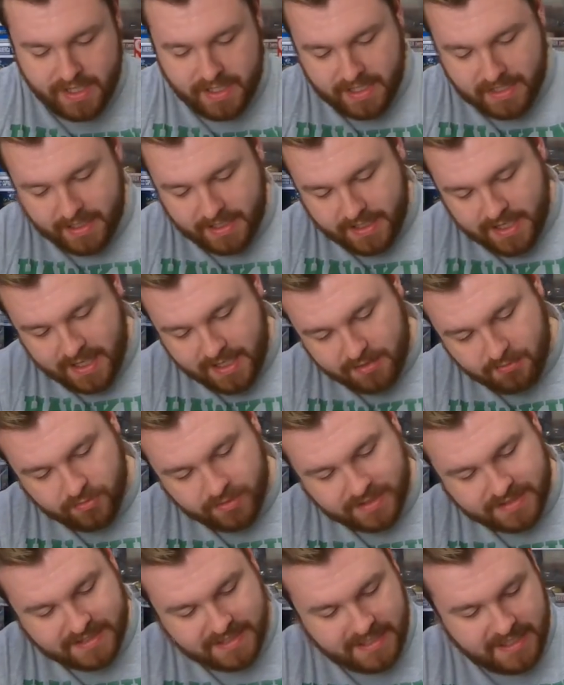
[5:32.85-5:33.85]
and I kind of
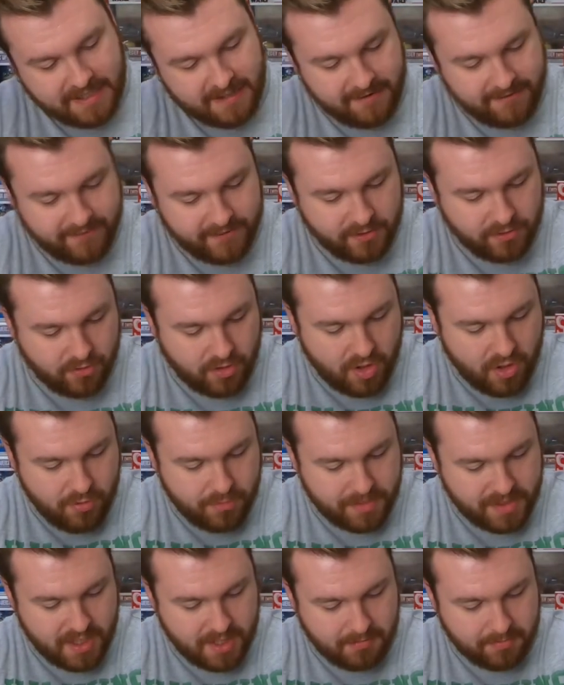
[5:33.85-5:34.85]
want to see if it'll
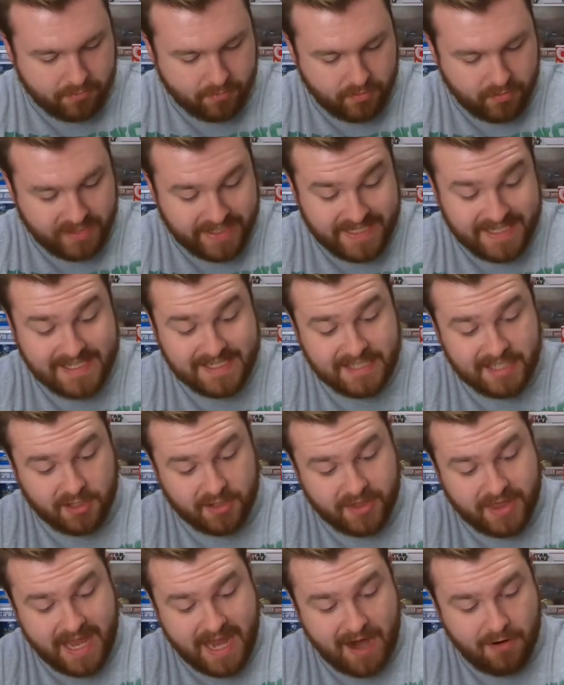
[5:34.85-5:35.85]
open up
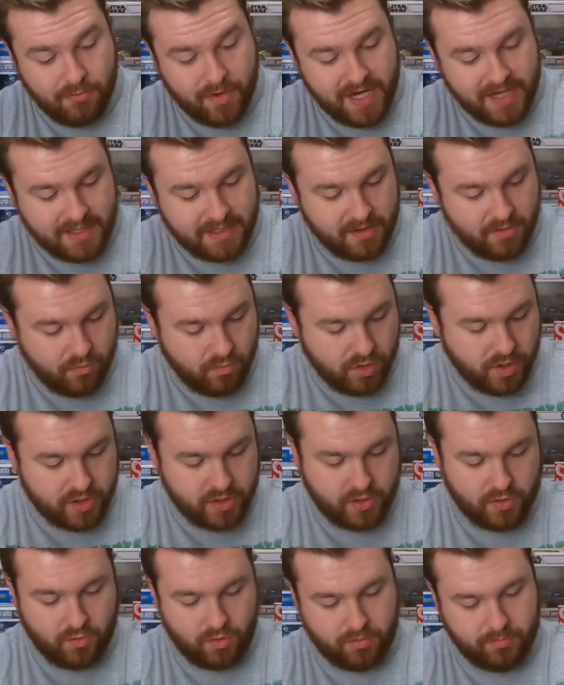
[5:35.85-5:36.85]
easier that way than it would
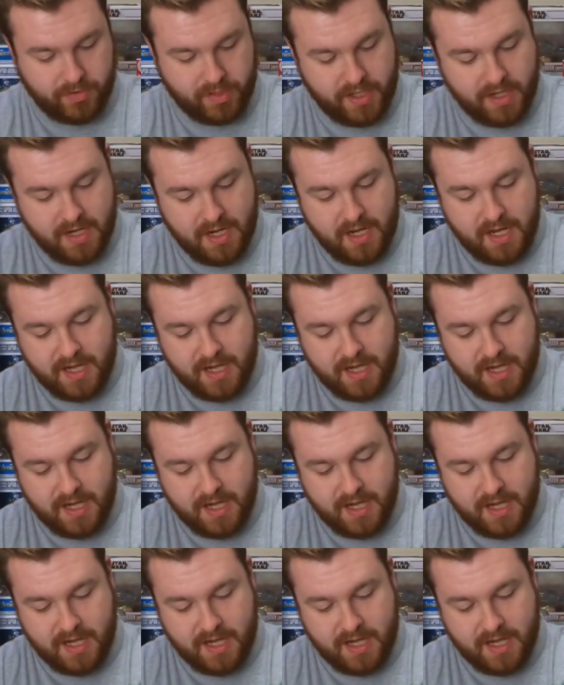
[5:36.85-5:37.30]
normally.